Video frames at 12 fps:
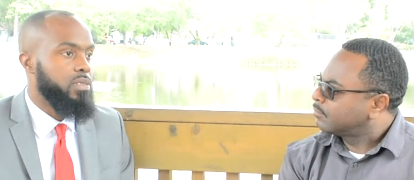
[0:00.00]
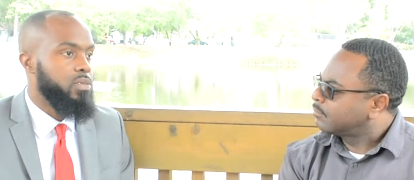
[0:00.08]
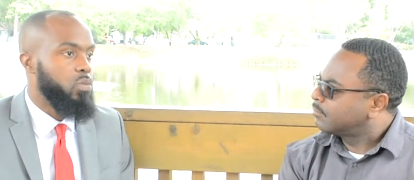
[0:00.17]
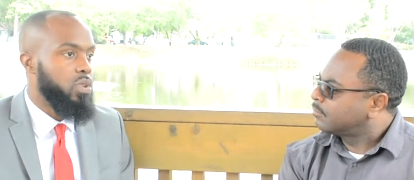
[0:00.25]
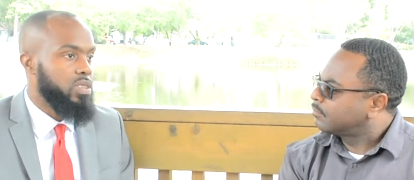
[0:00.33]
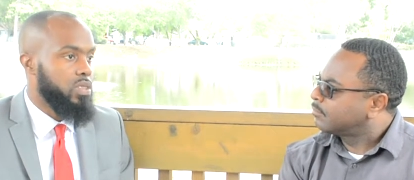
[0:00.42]

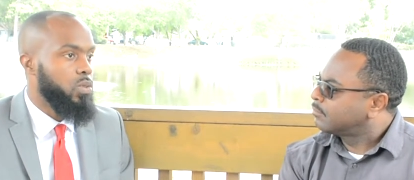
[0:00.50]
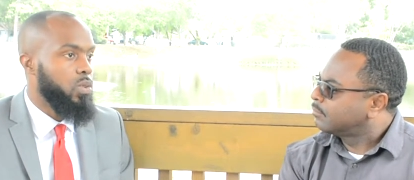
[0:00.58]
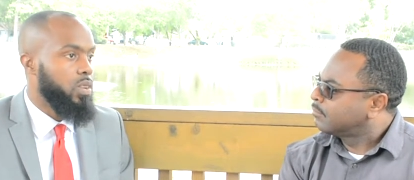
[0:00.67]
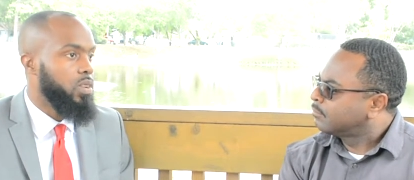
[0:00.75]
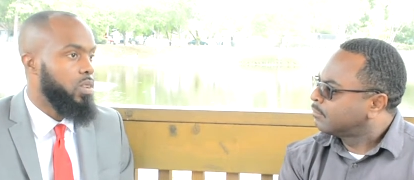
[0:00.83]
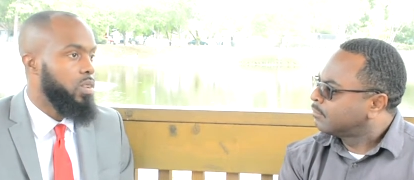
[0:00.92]
Speaker 1: of what's
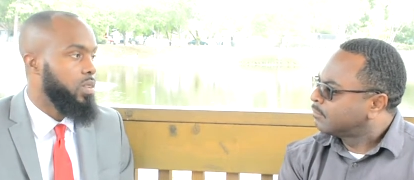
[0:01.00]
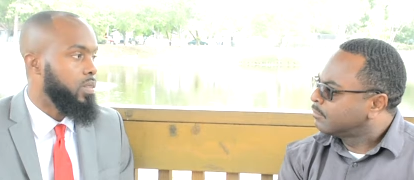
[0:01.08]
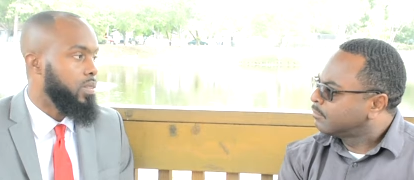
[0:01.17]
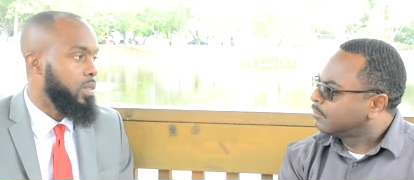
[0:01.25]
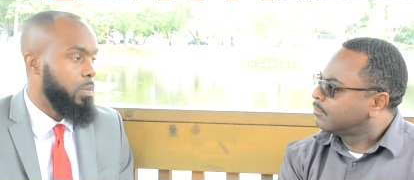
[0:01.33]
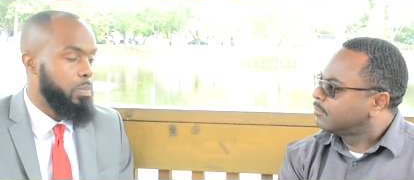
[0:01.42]
going on.
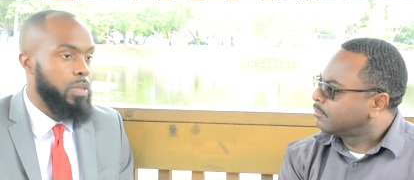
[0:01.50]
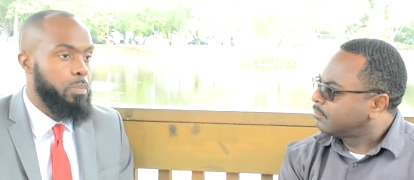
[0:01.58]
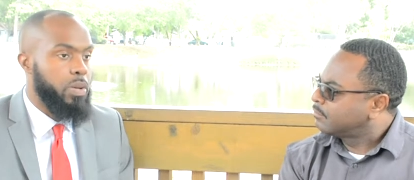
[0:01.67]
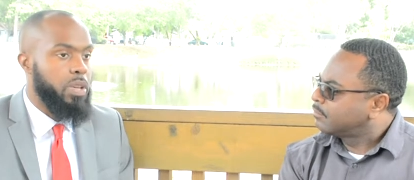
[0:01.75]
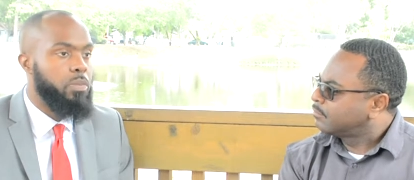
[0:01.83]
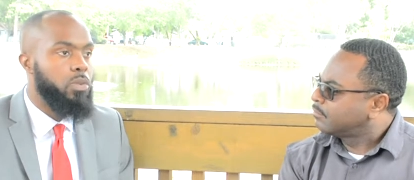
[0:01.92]
Mm-hmm. The,
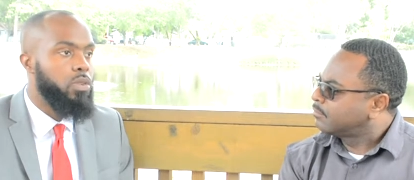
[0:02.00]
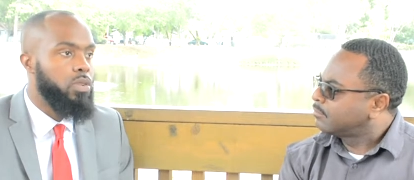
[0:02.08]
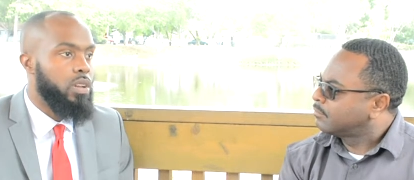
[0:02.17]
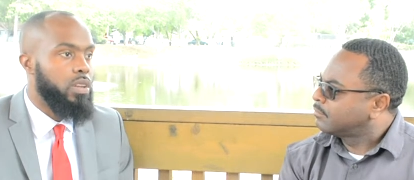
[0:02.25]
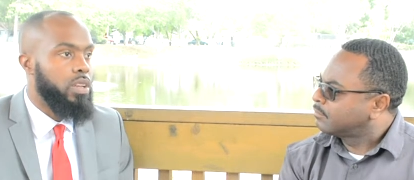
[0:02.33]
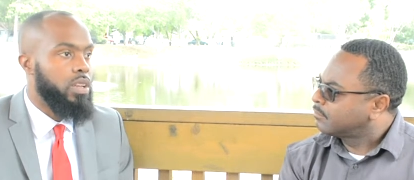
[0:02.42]
the,
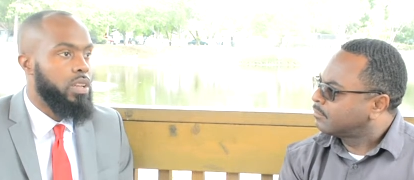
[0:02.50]
people